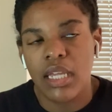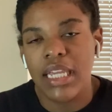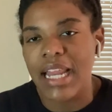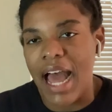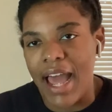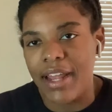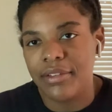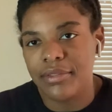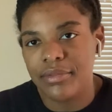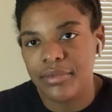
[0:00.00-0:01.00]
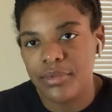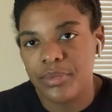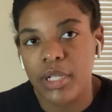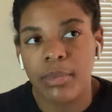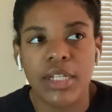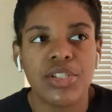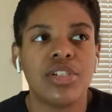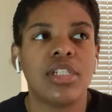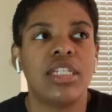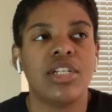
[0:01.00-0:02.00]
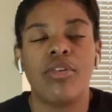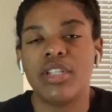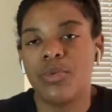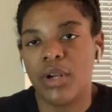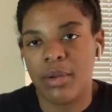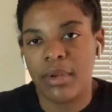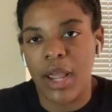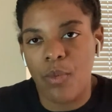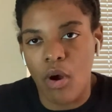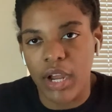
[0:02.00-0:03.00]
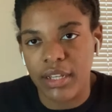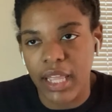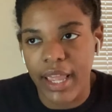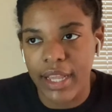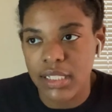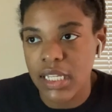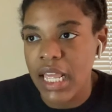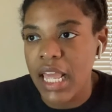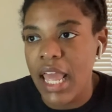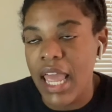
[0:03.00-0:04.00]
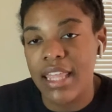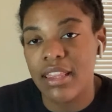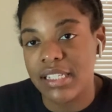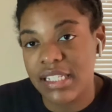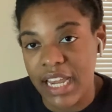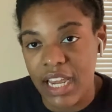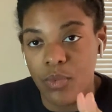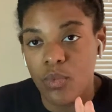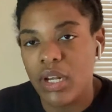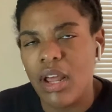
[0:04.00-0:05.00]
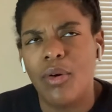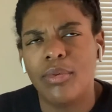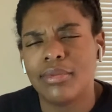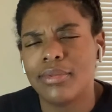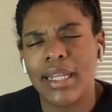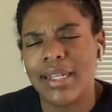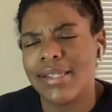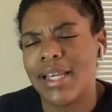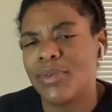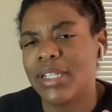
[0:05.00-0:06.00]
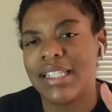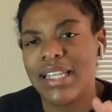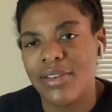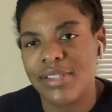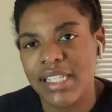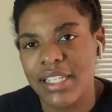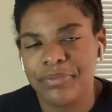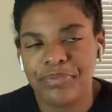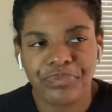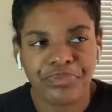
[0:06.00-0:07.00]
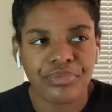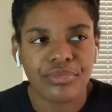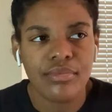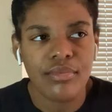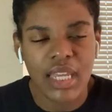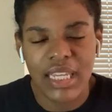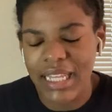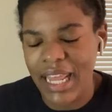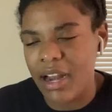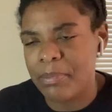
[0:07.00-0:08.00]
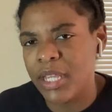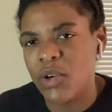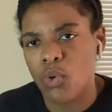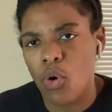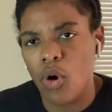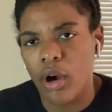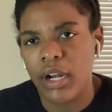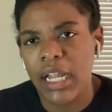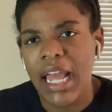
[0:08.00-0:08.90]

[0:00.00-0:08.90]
he died pretty much turned into one of them night walking things in the second, well, no, not the second, the DLC. He let out a big roar.